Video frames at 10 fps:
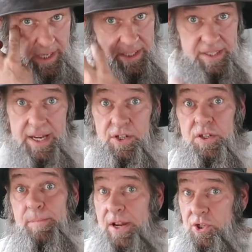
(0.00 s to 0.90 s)
Like I say,
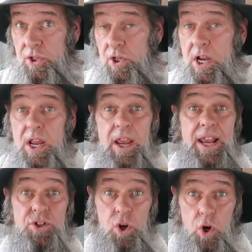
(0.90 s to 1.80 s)
just make sure
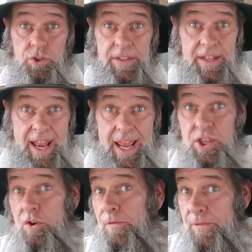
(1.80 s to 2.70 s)
as you're holding the
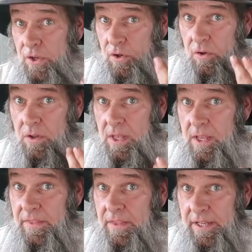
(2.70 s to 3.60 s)
neck, you'll feel
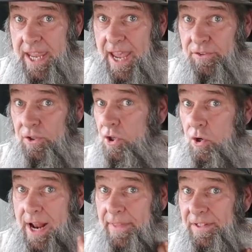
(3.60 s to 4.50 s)
the catheter
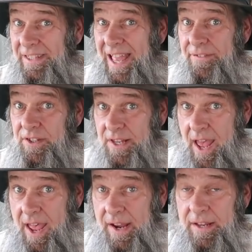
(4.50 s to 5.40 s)
go down the left
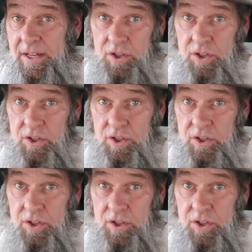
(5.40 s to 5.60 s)
side,